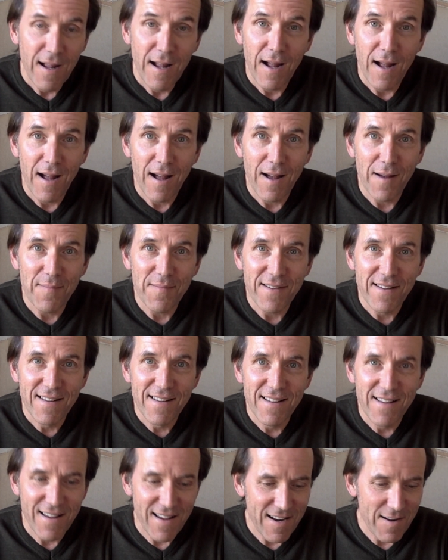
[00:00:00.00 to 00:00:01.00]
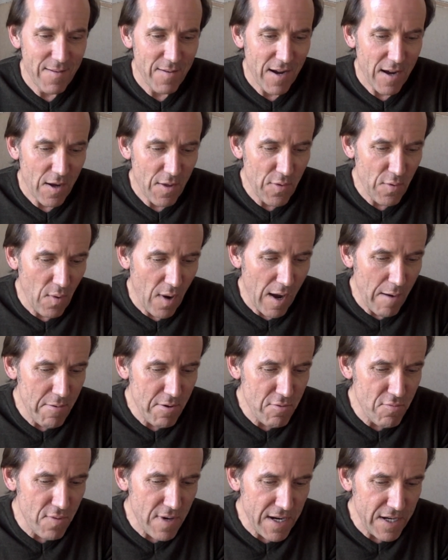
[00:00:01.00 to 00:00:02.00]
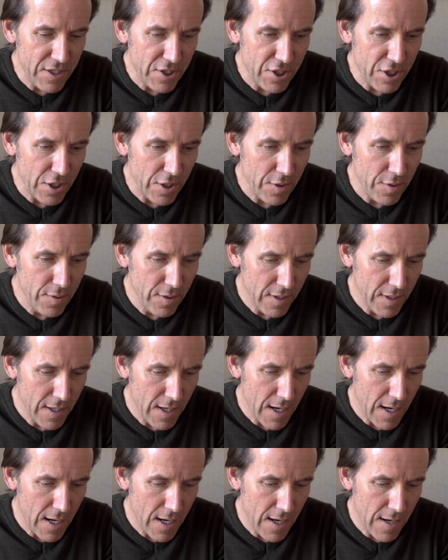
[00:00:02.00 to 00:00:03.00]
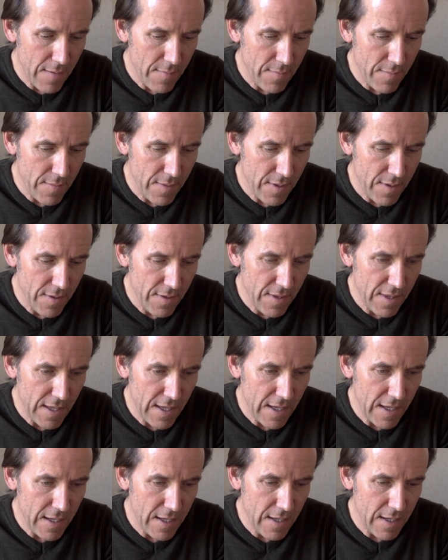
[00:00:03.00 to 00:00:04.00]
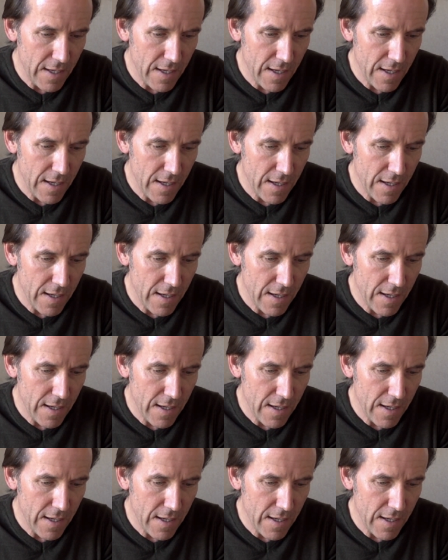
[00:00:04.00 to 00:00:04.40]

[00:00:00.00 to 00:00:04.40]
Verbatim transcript: Um, anyway, I thought I would read you um, the, uh,